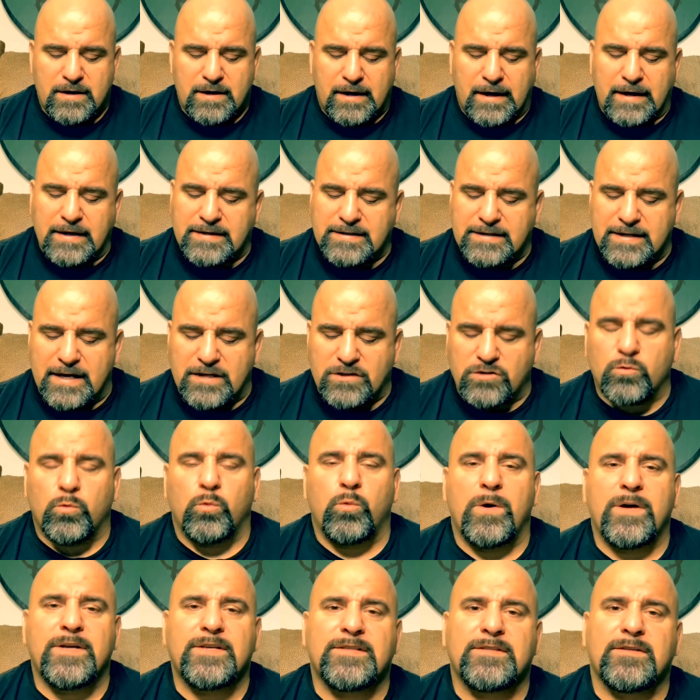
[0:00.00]
he says,
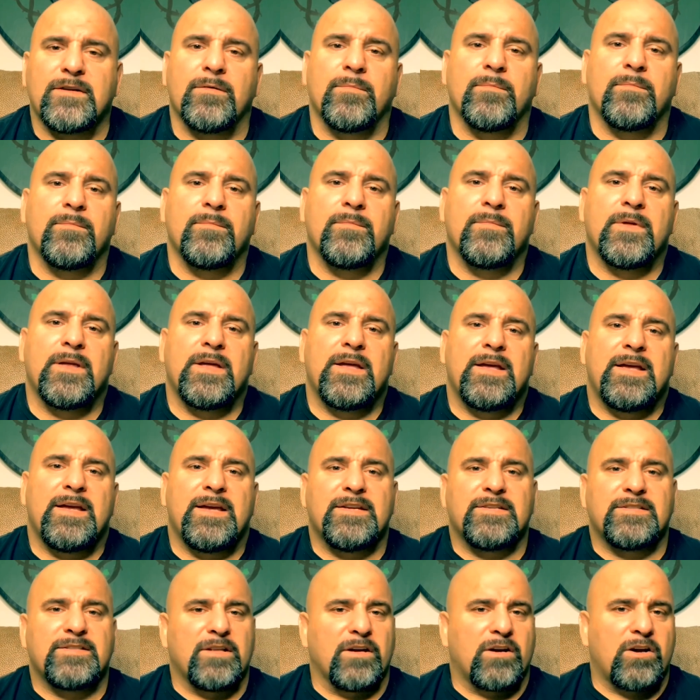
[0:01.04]
wisdom
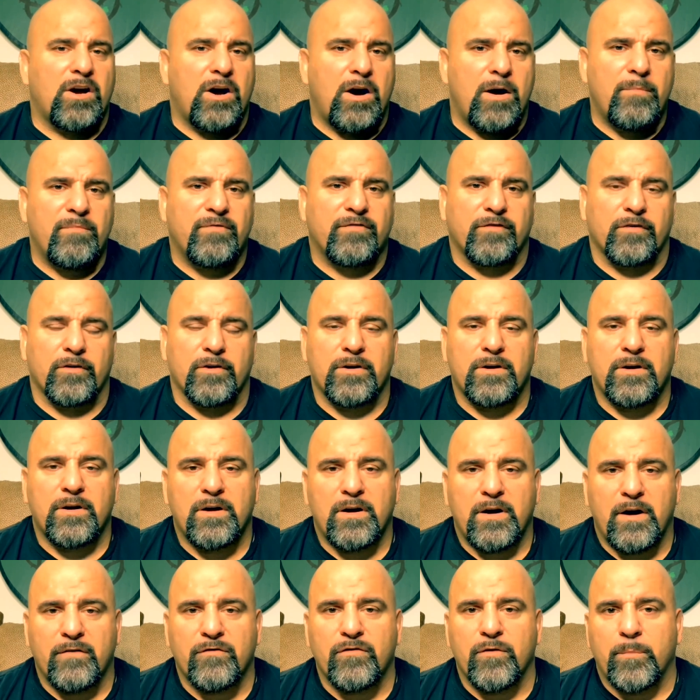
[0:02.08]
is the comfort
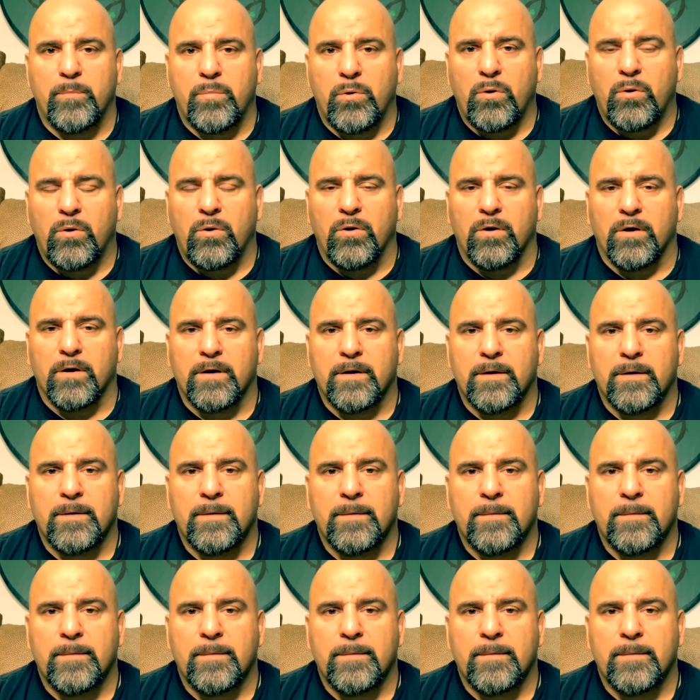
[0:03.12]
of the poor.